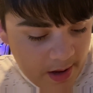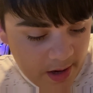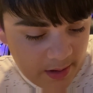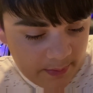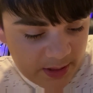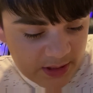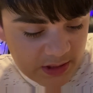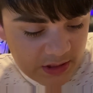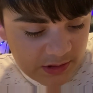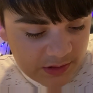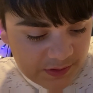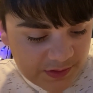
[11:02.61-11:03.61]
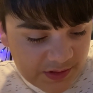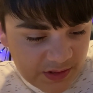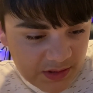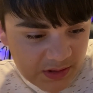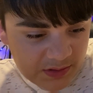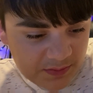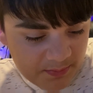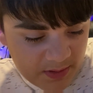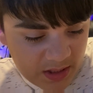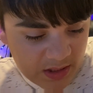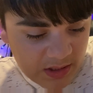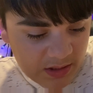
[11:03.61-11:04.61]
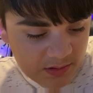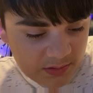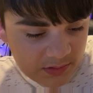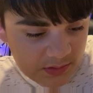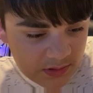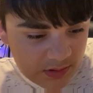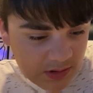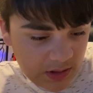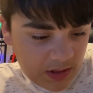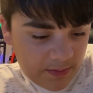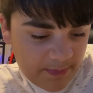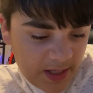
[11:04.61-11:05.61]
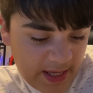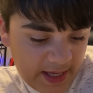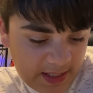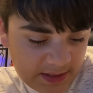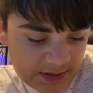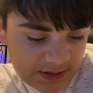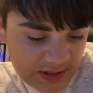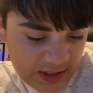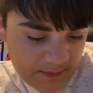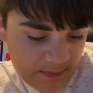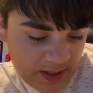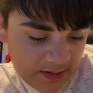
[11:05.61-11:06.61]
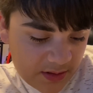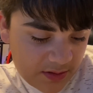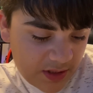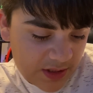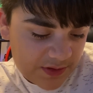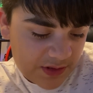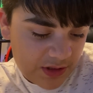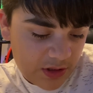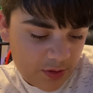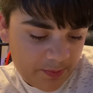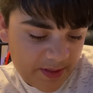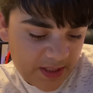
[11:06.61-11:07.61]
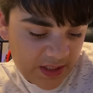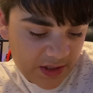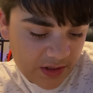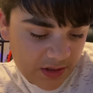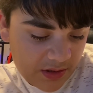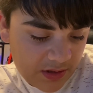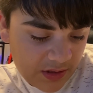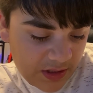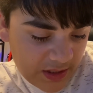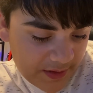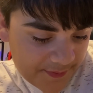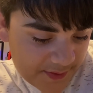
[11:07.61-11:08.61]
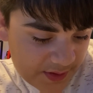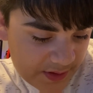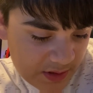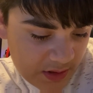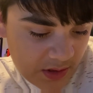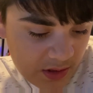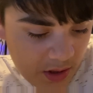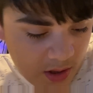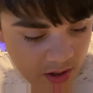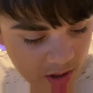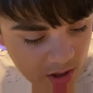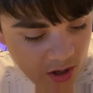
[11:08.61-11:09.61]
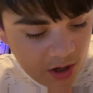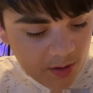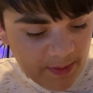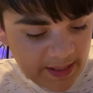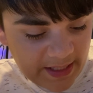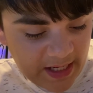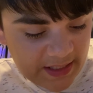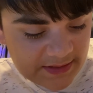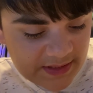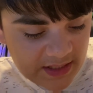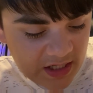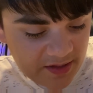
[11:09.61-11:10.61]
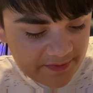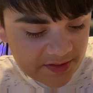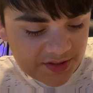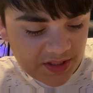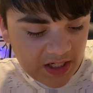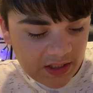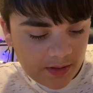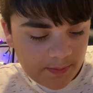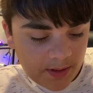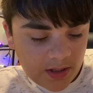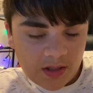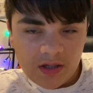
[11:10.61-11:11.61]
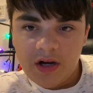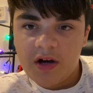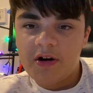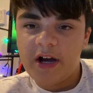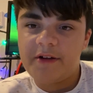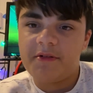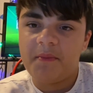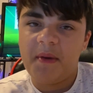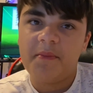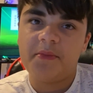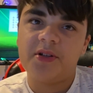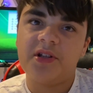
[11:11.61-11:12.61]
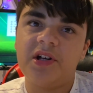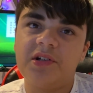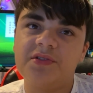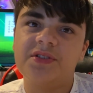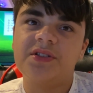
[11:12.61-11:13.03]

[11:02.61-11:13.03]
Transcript: And then you can see it's my aunt and my little cousin opening her gifts. Oh my gosh, the hover soccer ball. Oh, I remember those.